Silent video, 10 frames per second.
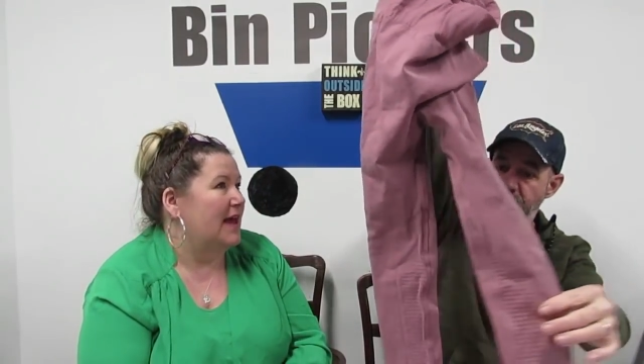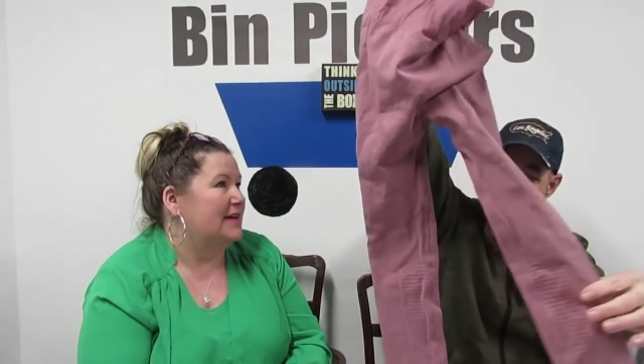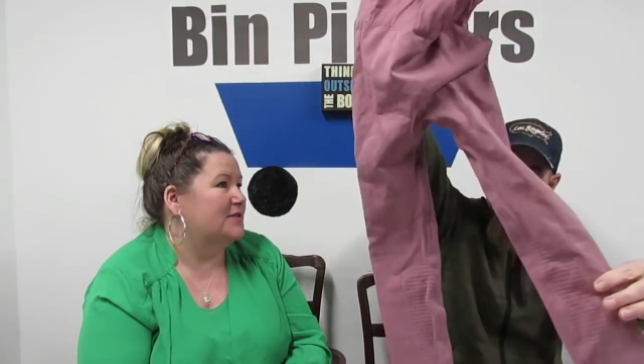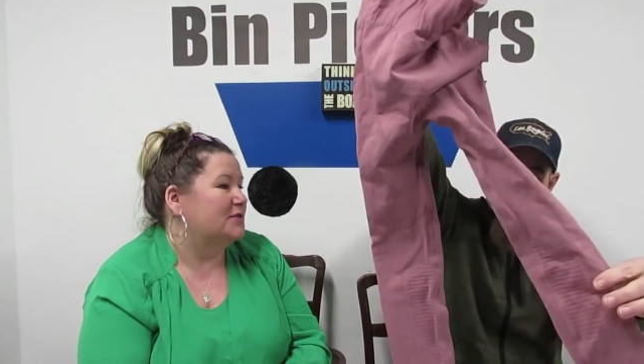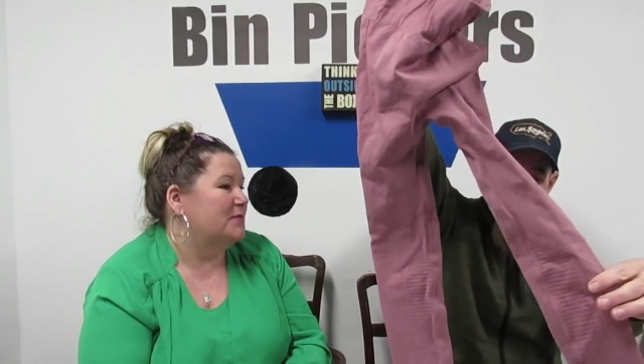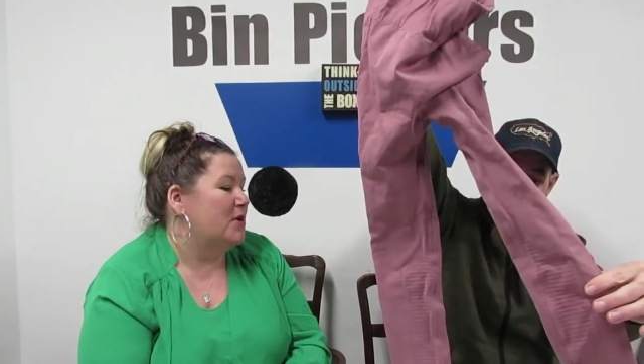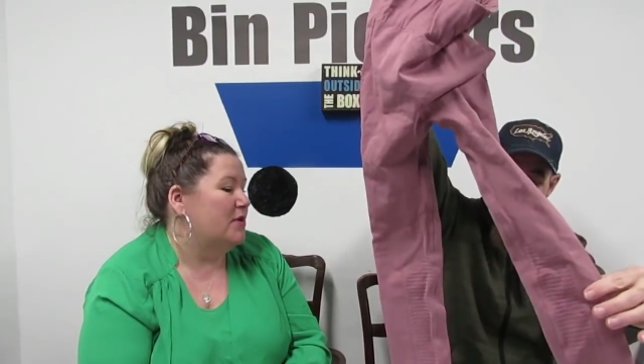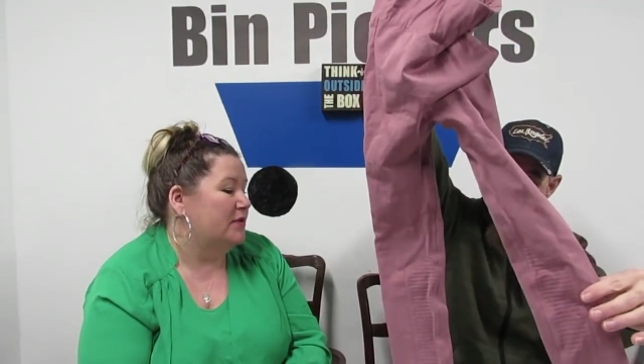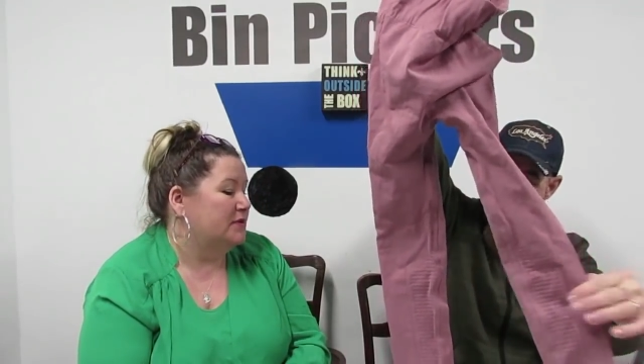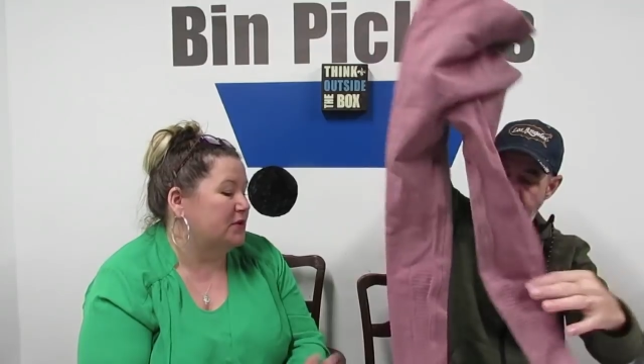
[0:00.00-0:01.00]
Extra
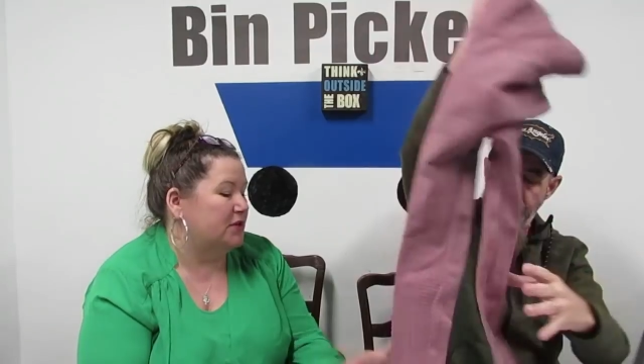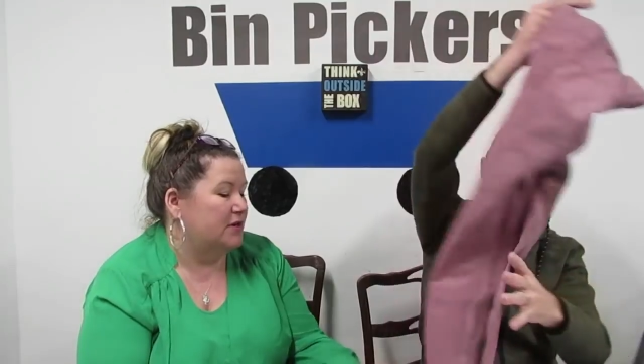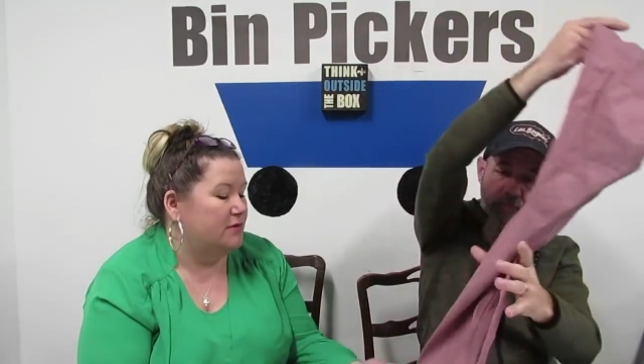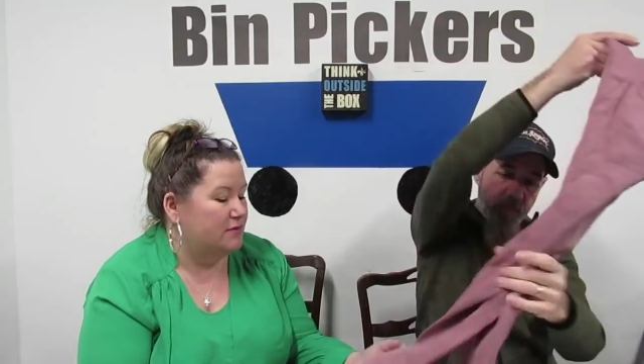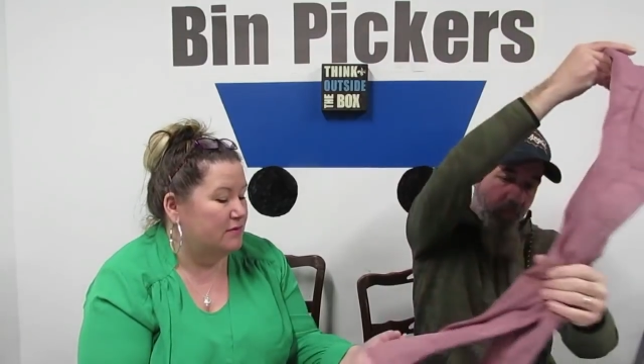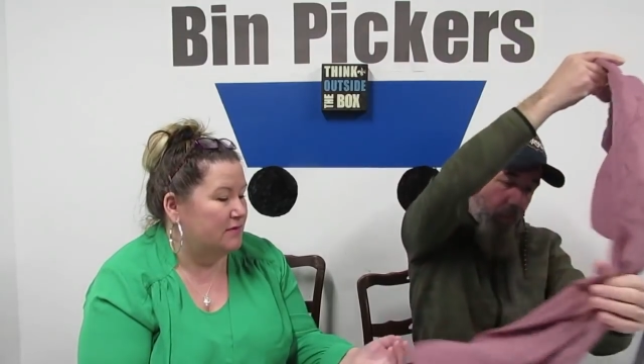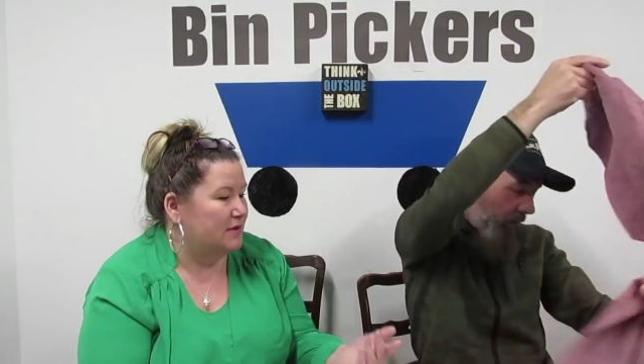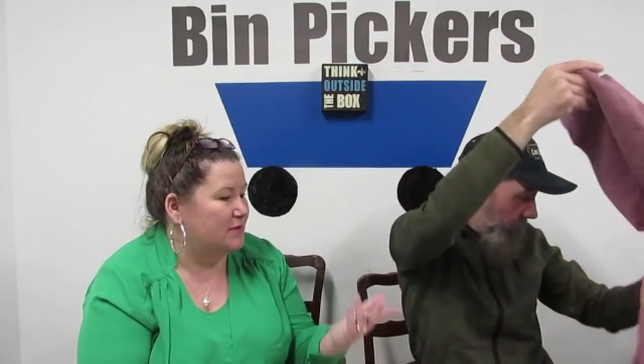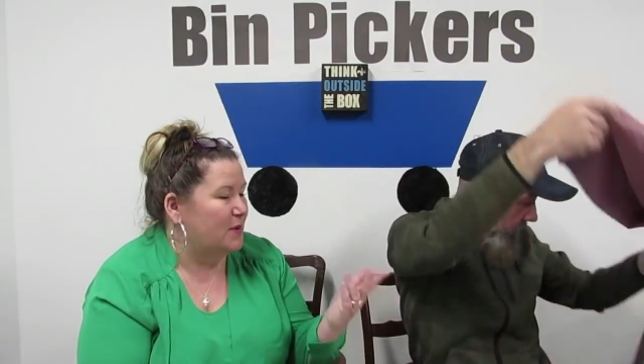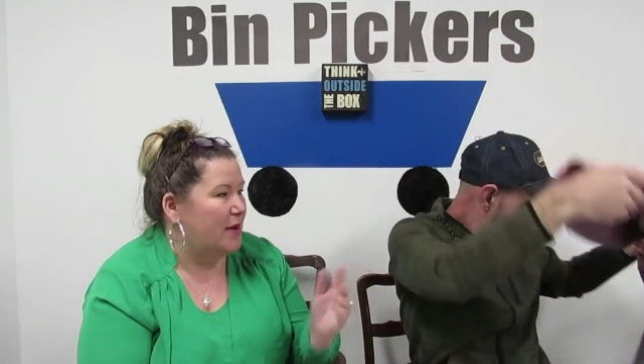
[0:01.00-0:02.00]
small. Those are cute. Thanks.
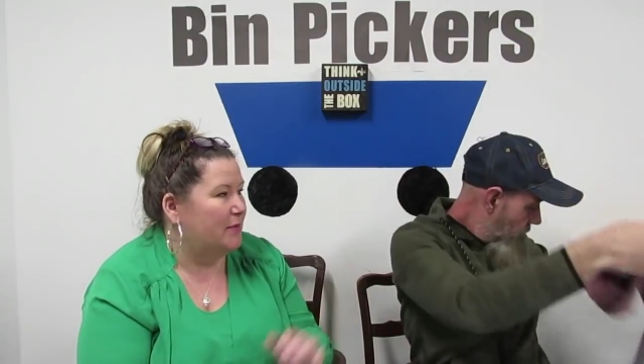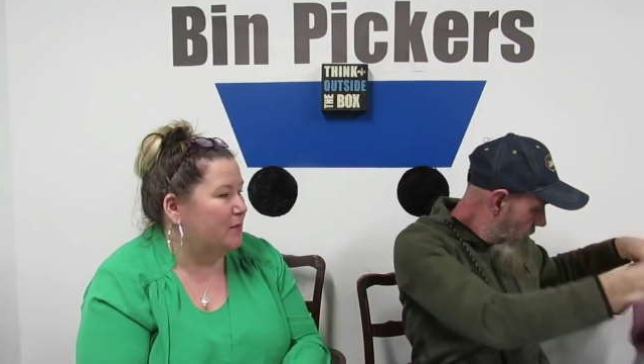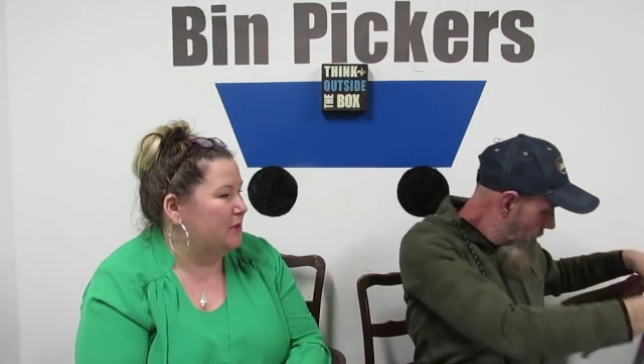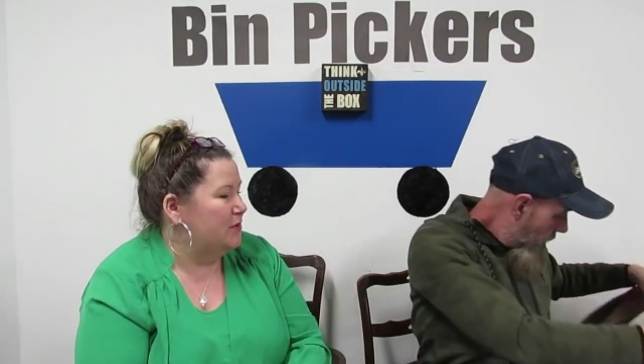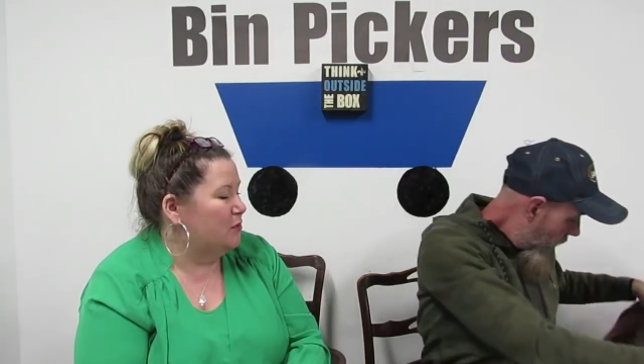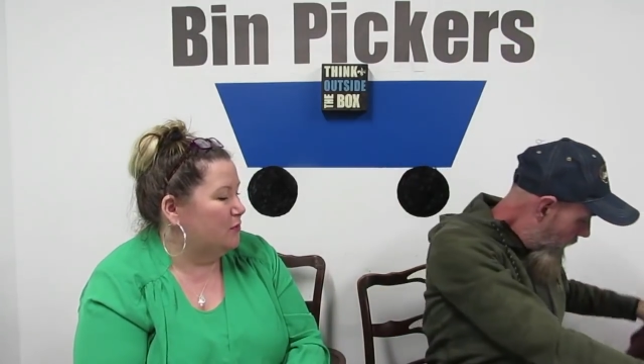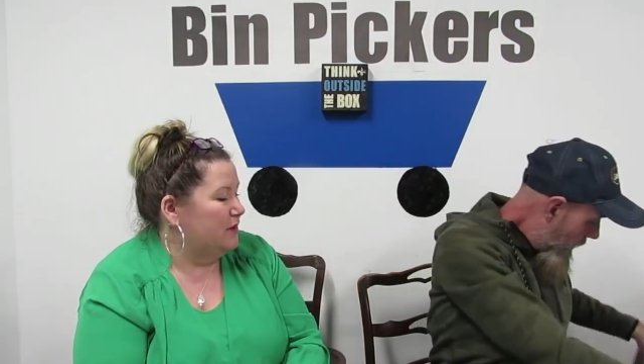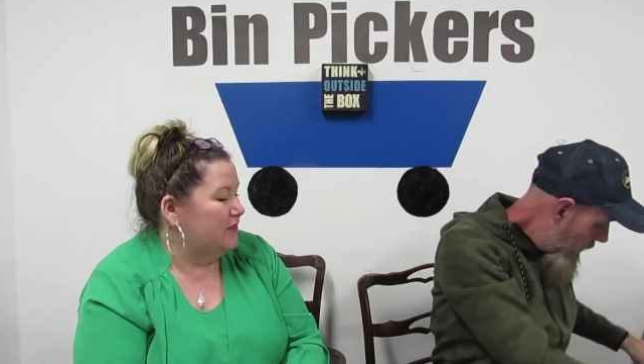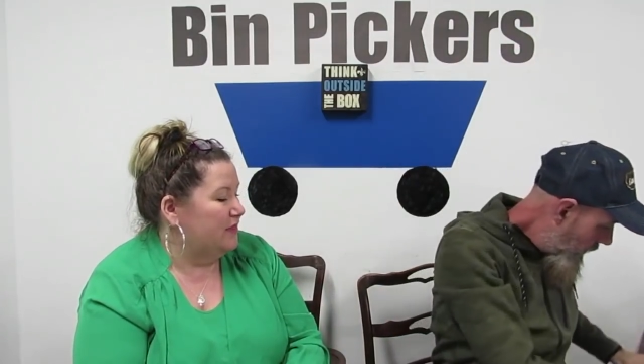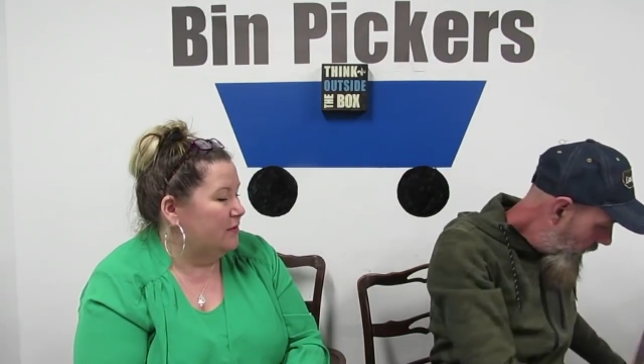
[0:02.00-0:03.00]
Those probably were
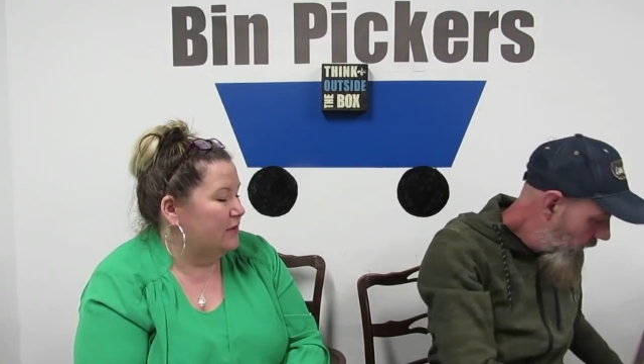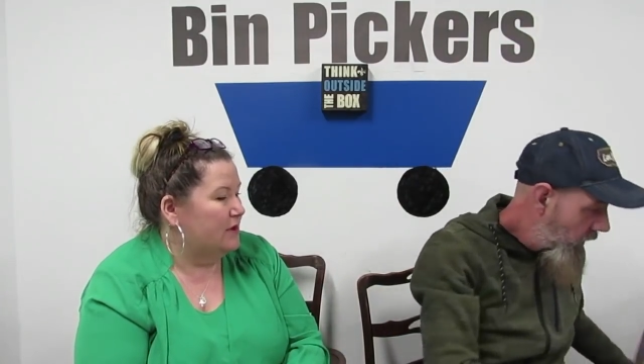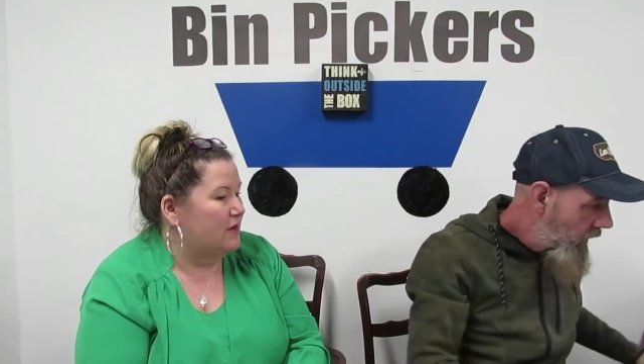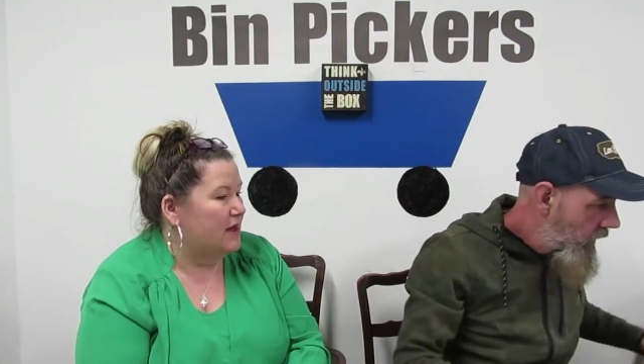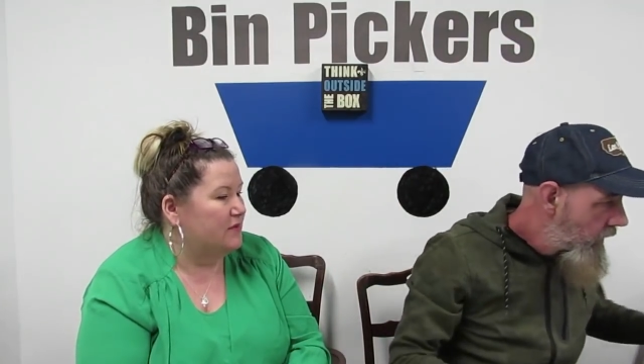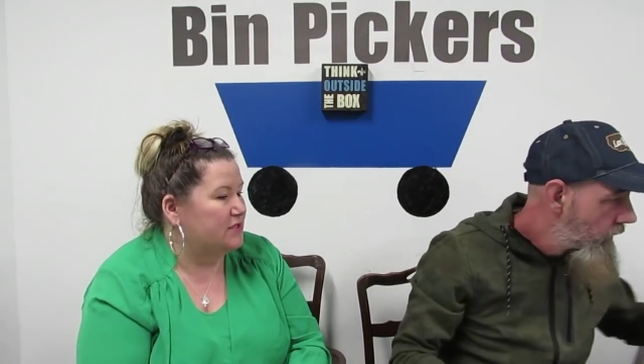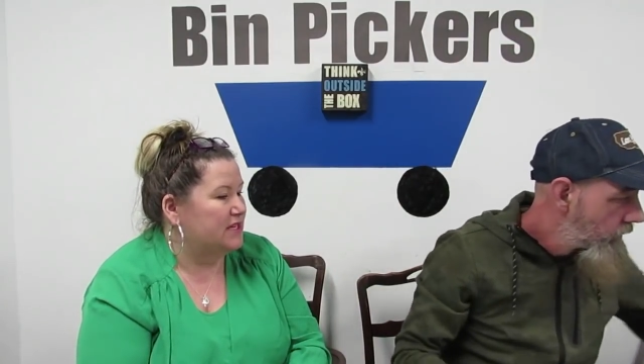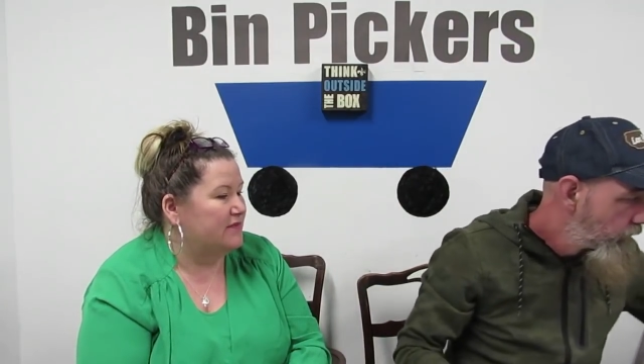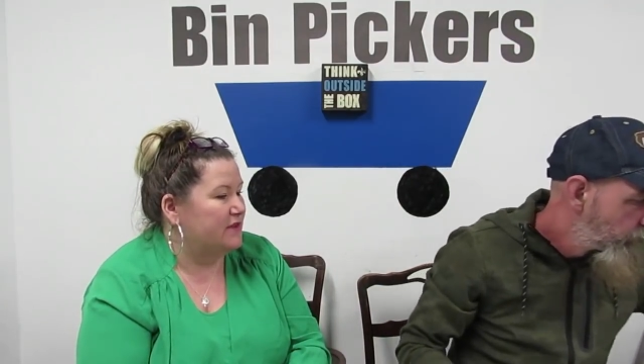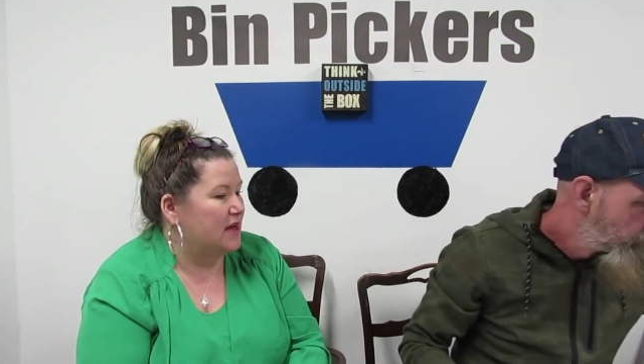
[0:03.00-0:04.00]
with with all that other
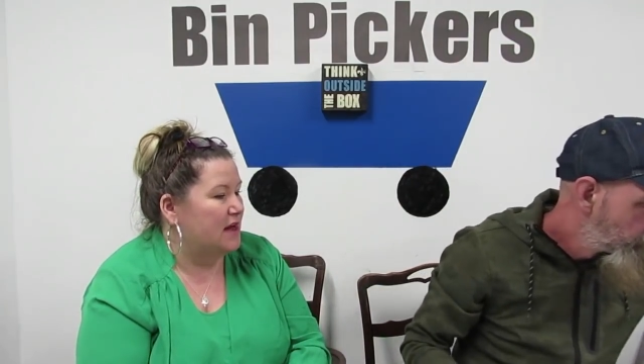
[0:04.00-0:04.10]
stuff you